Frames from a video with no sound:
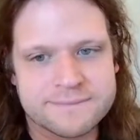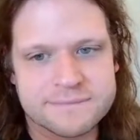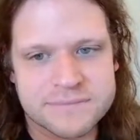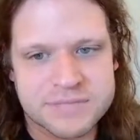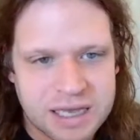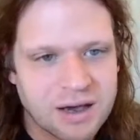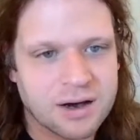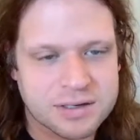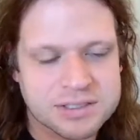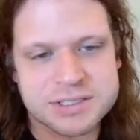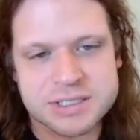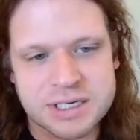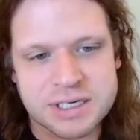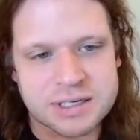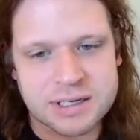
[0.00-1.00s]
they are
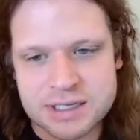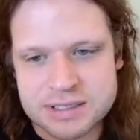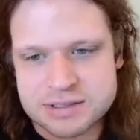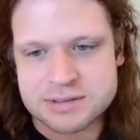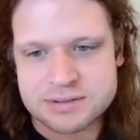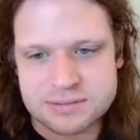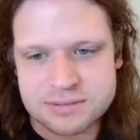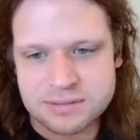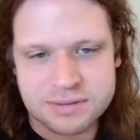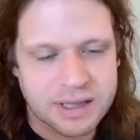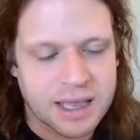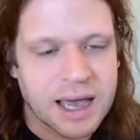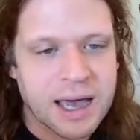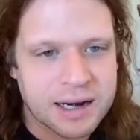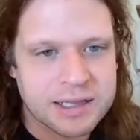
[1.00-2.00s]
seen as
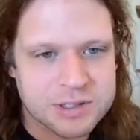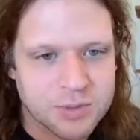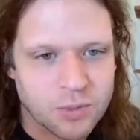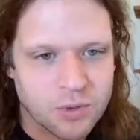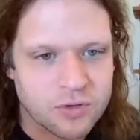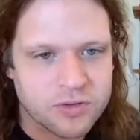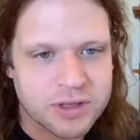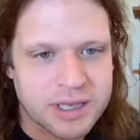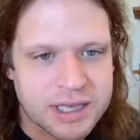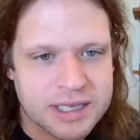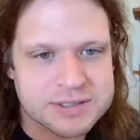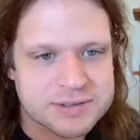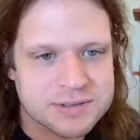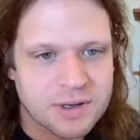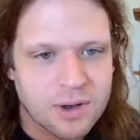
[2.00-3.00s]
not as worthy
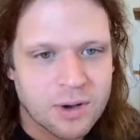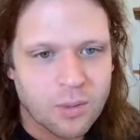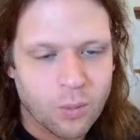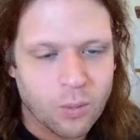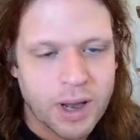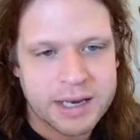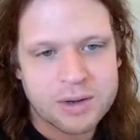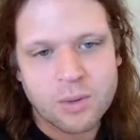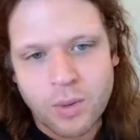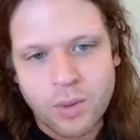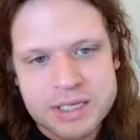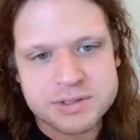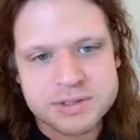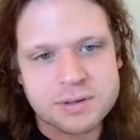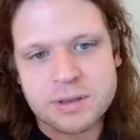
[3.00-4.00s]
as white
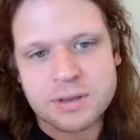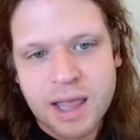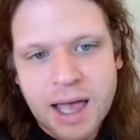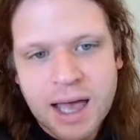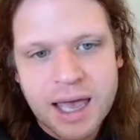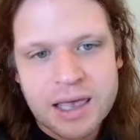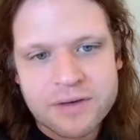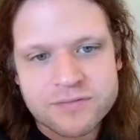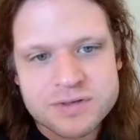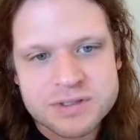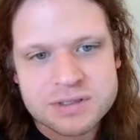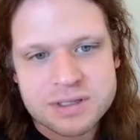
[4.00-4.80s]
Western lives.